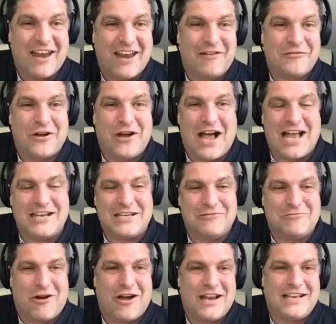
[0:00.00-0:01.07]
and I've got
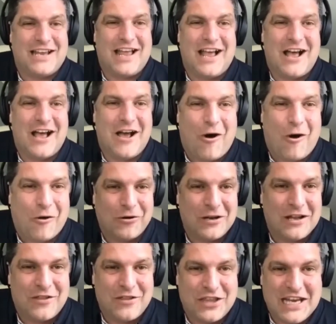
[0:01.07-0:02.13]
Andy Wright uh,
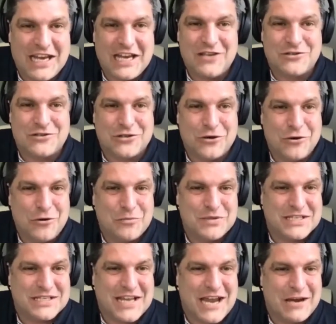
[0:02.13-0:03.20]
on the
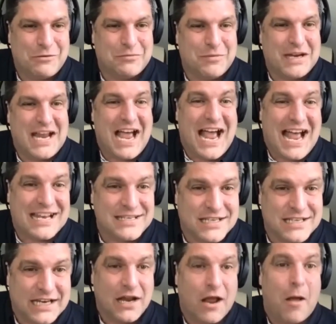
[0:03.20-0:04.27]
Zoom today with me.
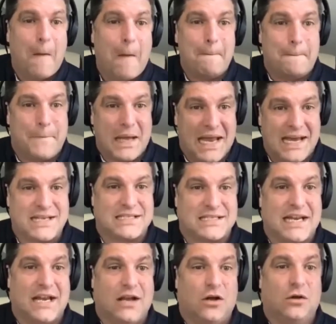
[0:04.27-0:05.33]
Andy, big
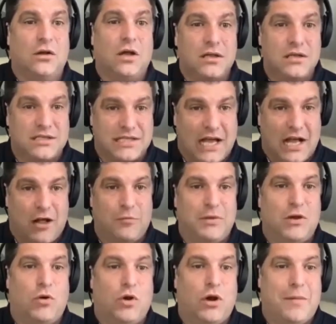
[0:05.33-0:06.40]
deal. Tell
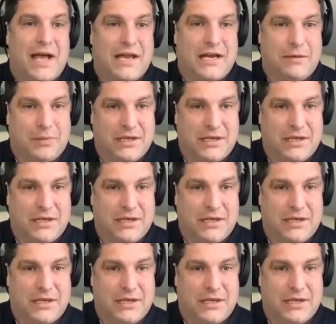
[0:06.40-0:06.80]
me all about it,